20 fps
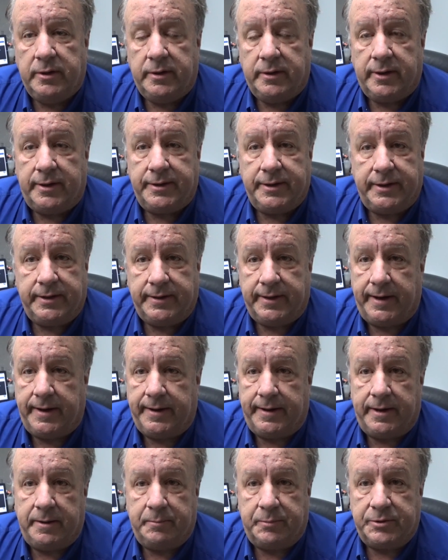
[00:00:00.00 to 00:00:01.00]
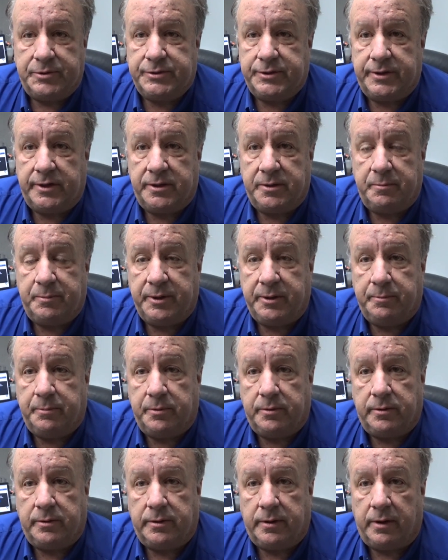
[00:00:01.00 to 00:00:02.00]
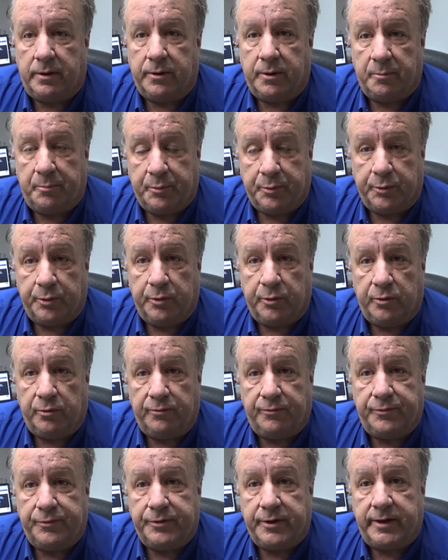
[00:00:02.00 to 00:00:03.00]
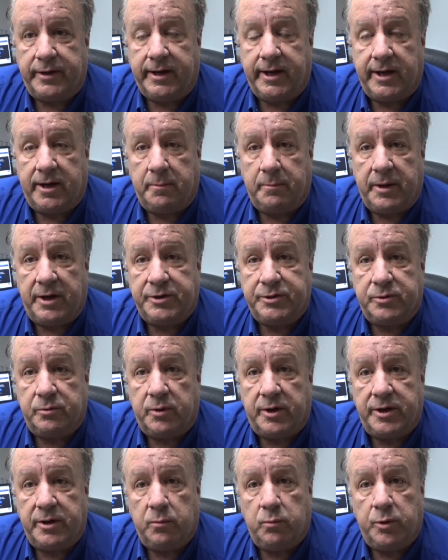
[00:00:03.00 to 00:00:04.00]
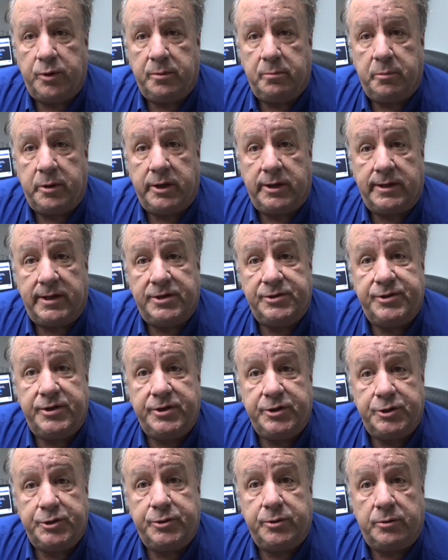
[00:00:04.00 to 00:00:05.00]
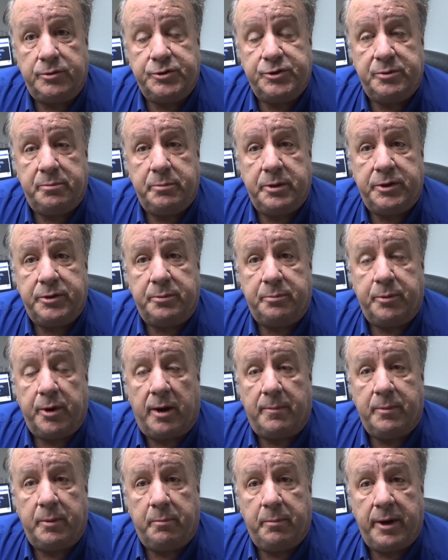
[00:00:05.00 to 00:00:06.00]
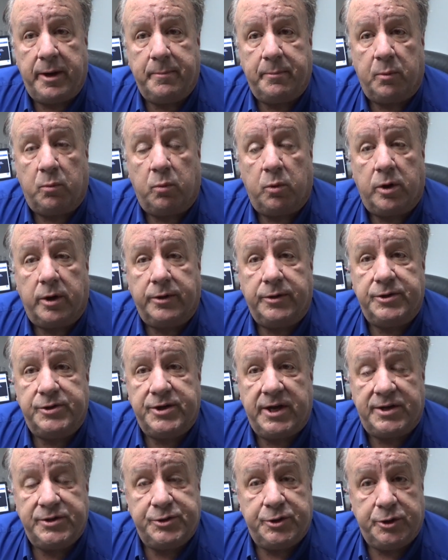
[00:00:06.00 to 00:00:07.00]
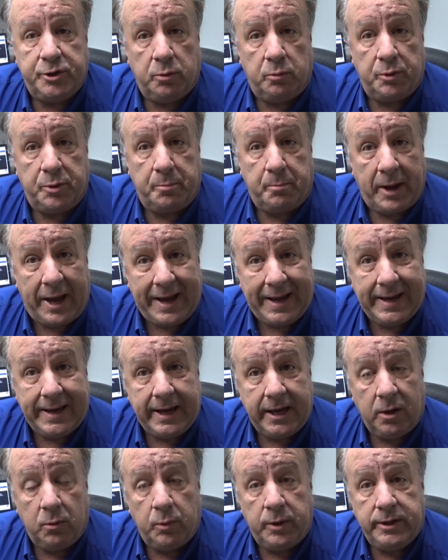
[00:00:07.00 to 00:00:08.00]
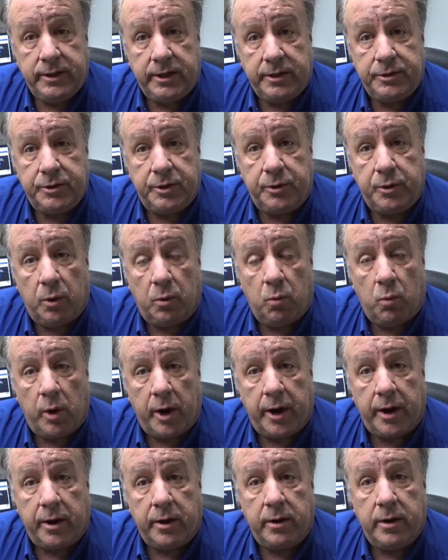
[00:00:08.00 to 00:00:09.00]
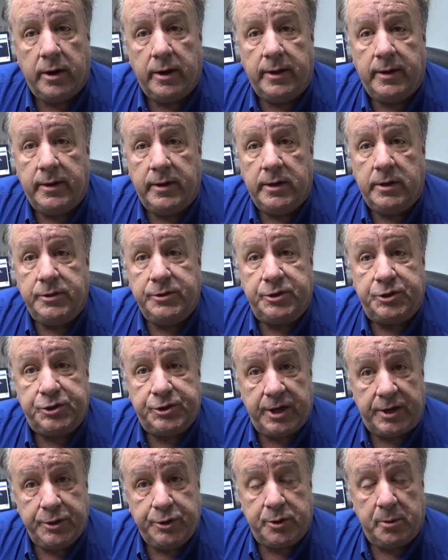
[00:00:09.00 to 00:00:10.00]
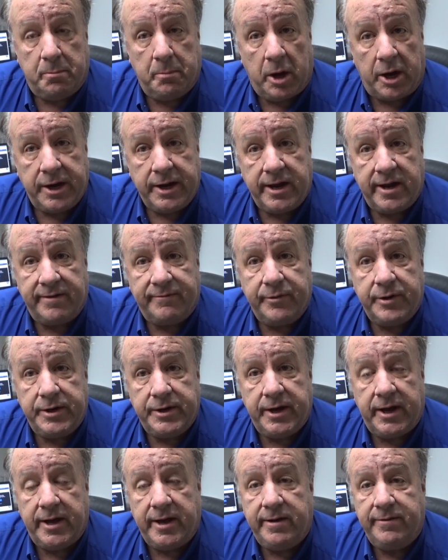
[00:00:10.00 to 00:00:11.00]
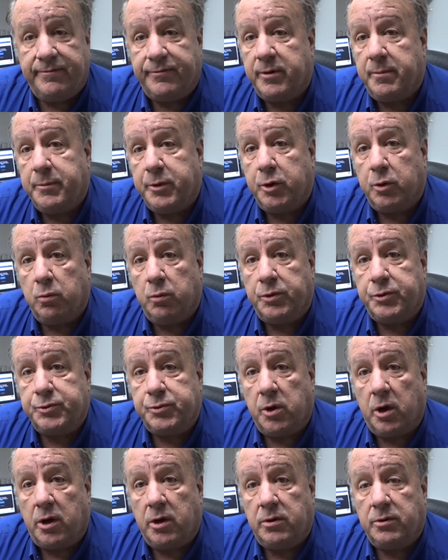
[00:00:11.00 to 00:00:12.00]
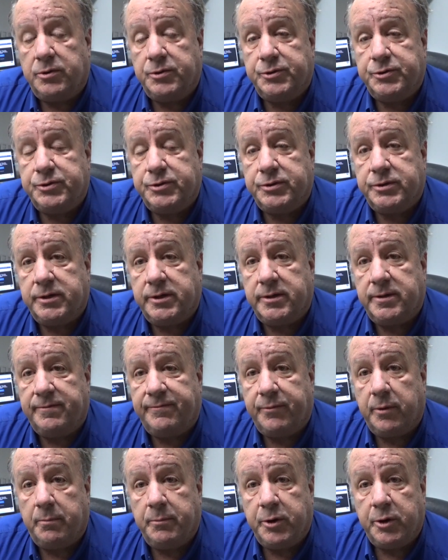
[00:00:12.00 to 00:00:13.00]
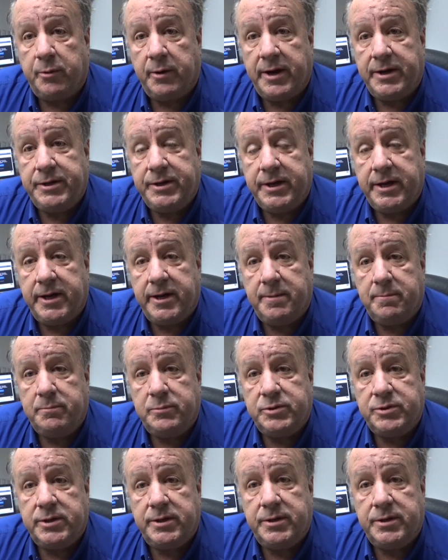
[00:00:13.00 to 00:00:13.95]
I think 99% of the people are approved. I can't imagine why they wouldn't be unless they just don't submit the proper paperwork. This has to do with banking. We need to know where to send your money every day from your withdrawals from your ATMs.